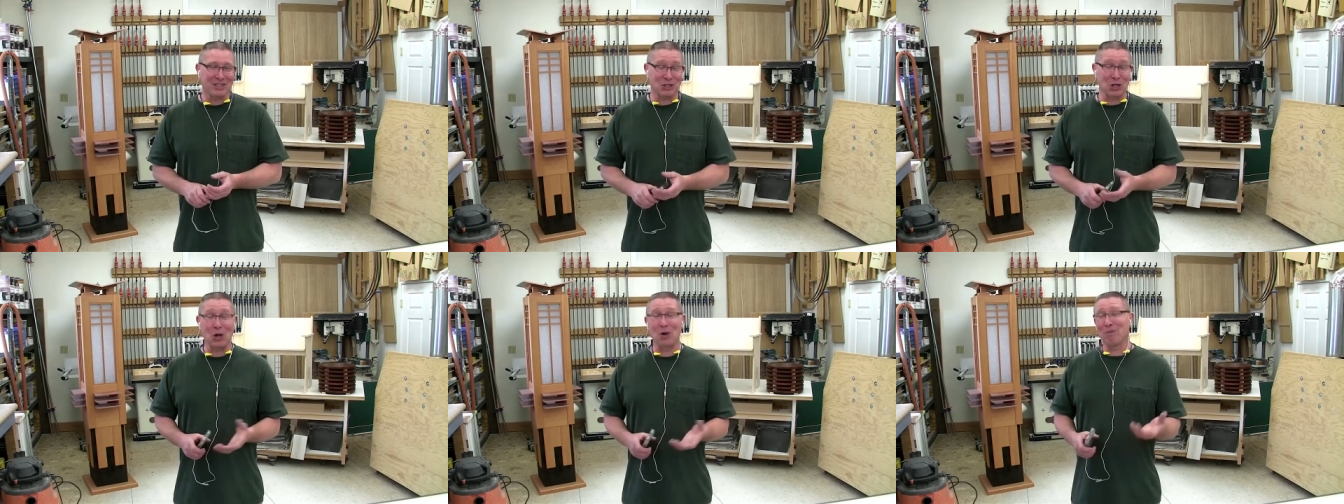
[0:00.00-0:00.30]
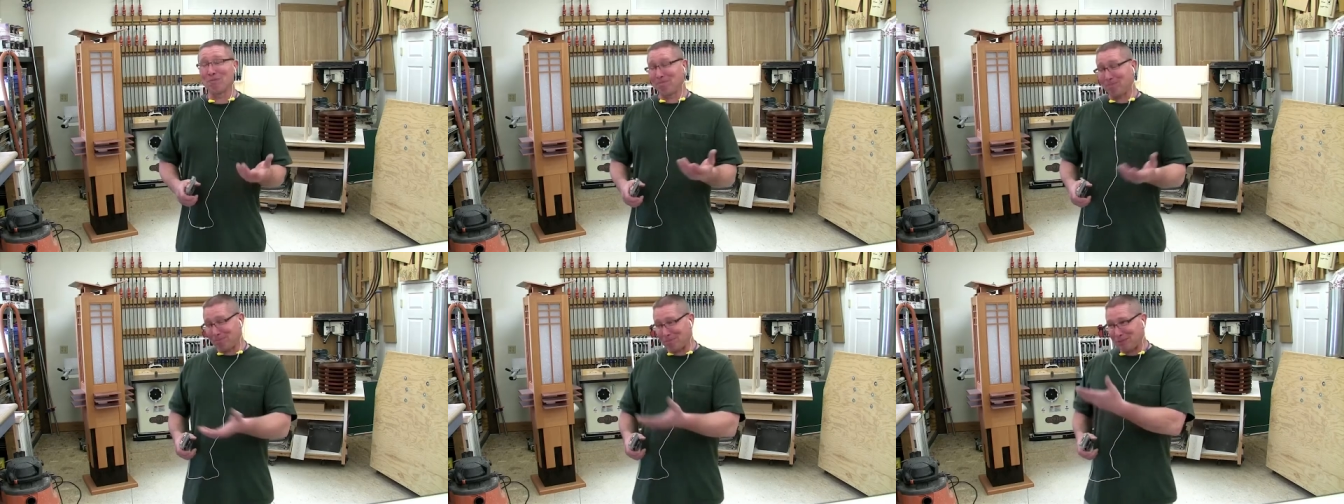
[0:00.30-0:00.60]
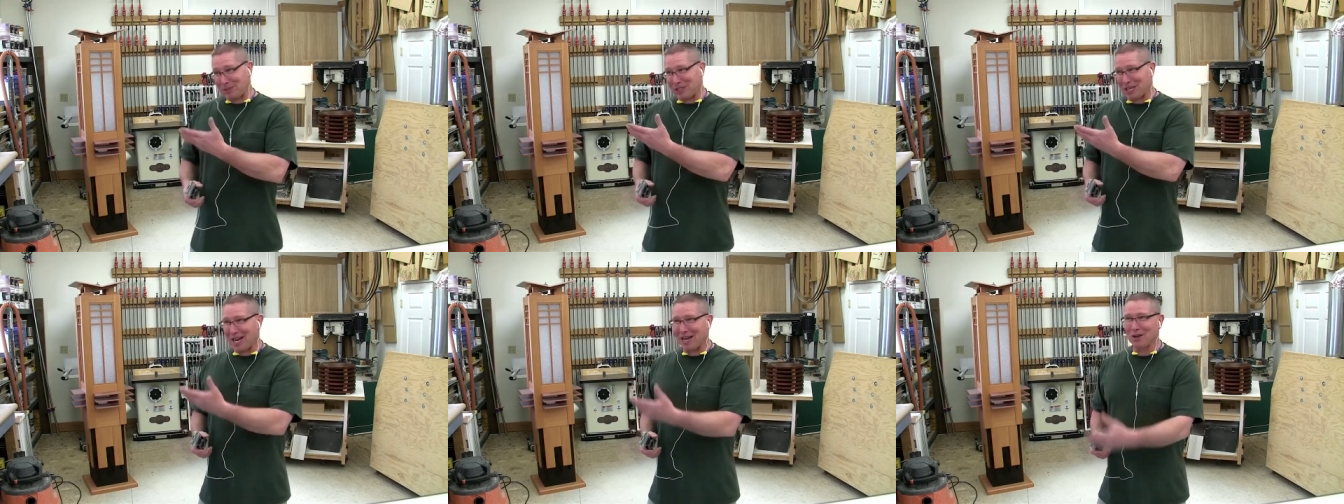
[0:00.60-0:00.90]
So
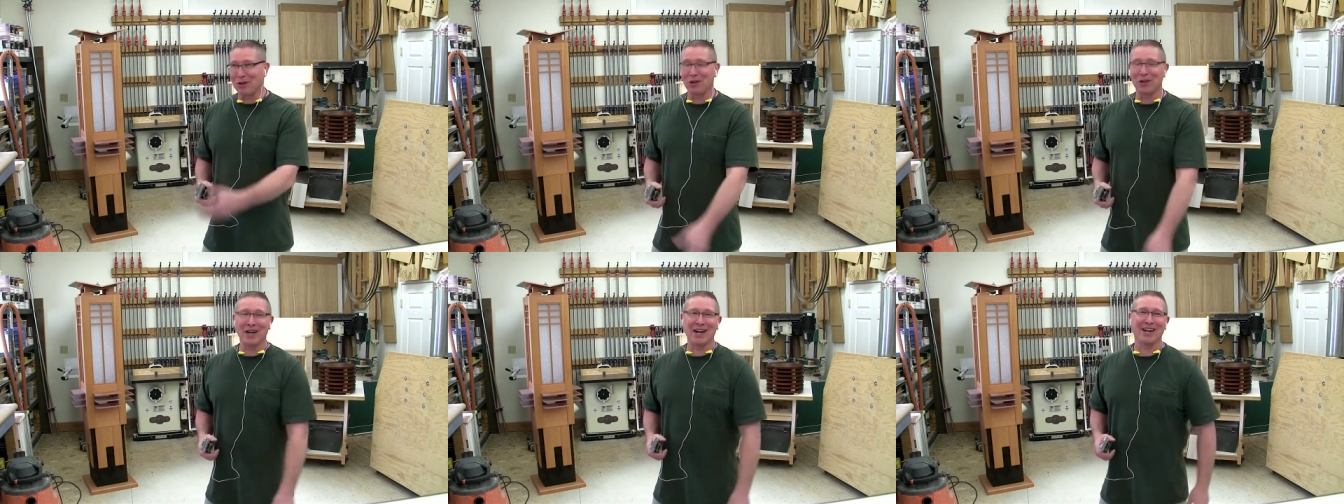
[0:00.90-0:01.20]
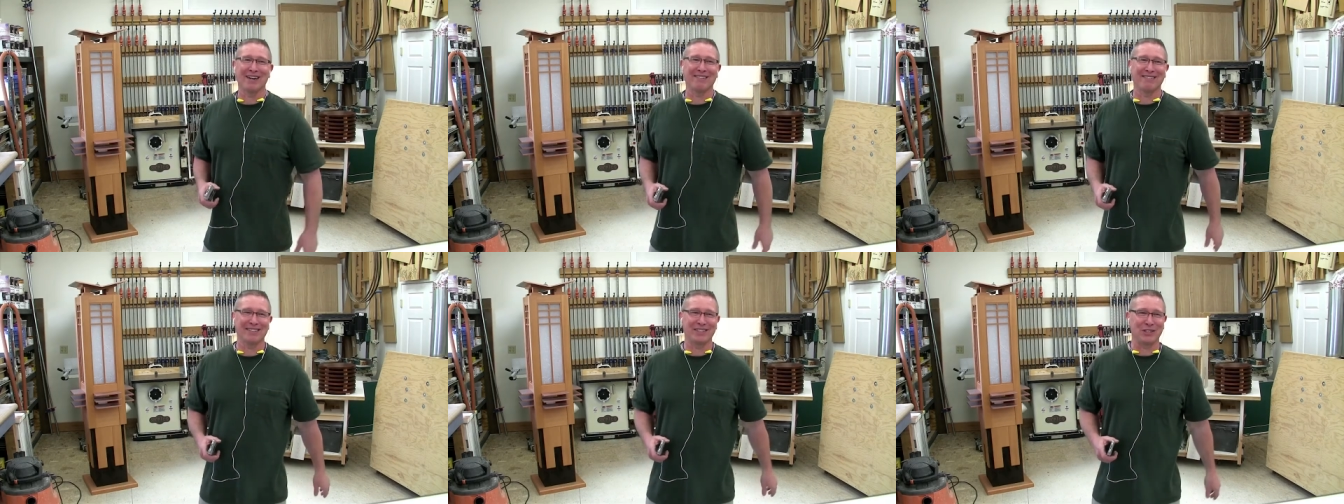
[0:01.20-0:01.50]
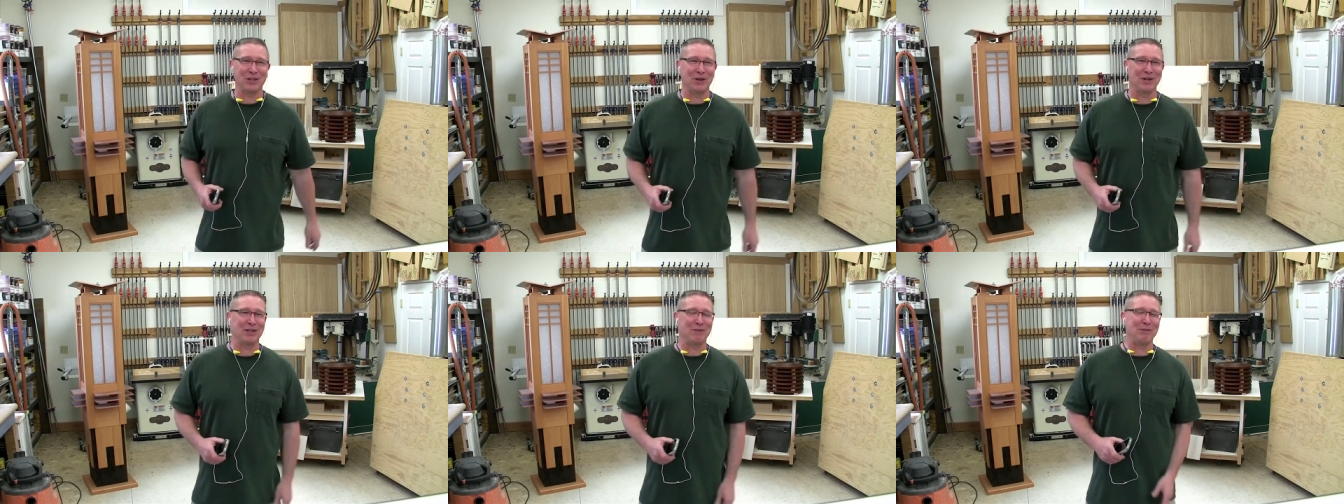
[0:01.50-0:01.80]
chandelier
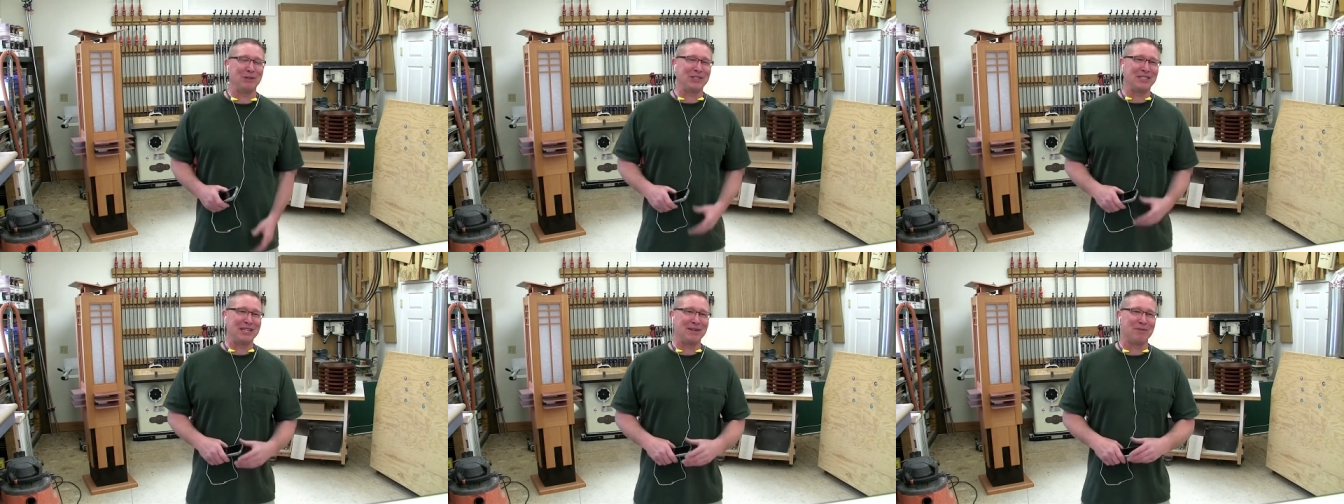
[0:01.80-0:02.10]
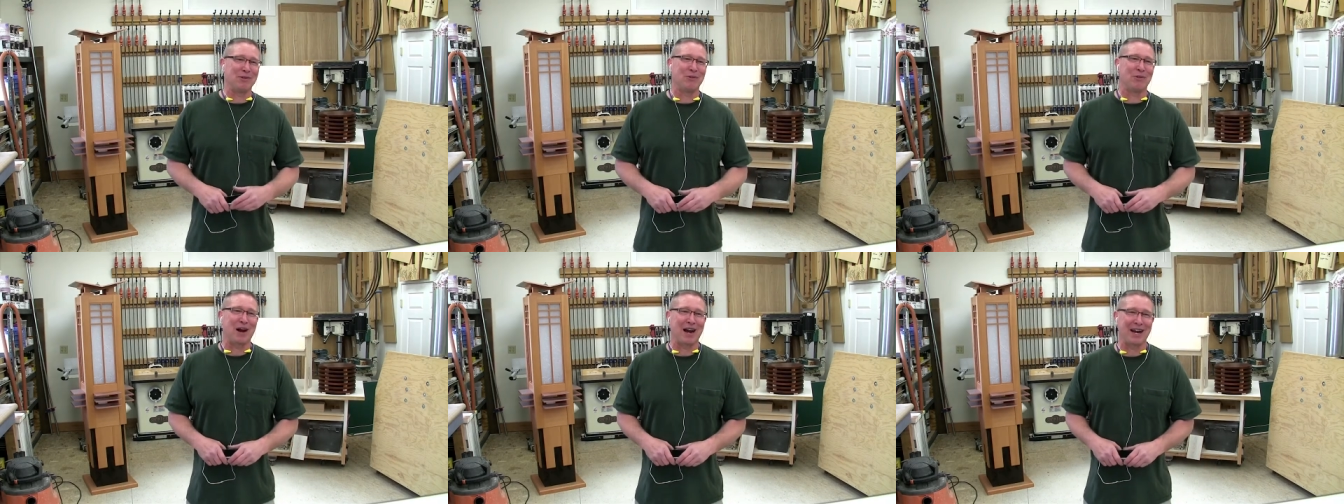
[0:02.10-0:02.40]
showed at the Museum of the